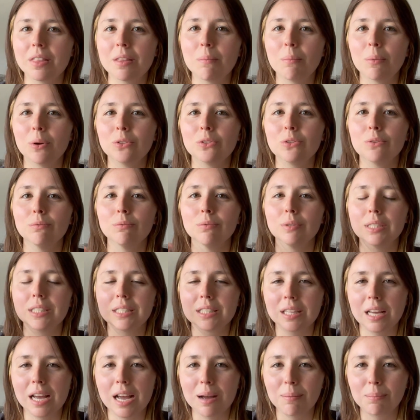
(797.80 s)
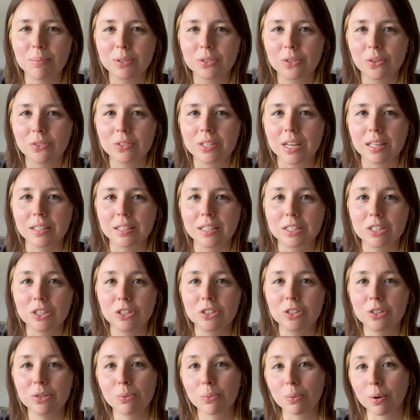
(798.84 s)
the most recent episodes I
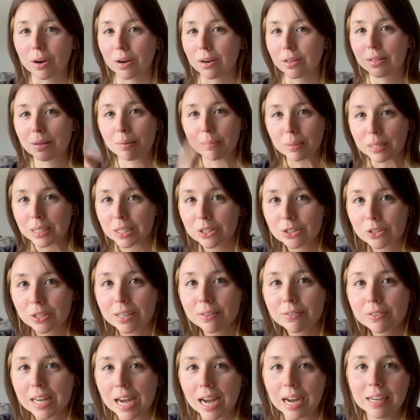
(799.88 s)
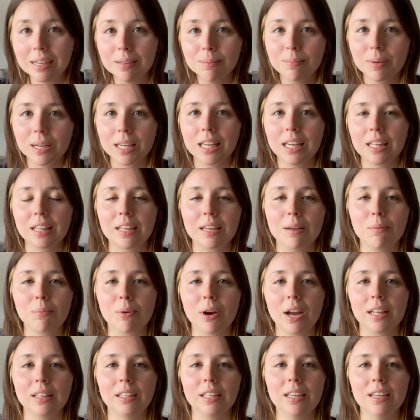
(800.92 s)
listened to were The Ministry of Time by Kellyanne
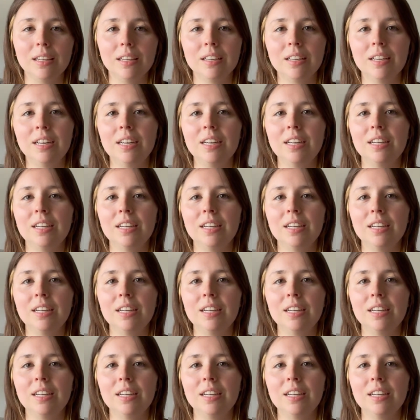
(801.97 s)
Bradley.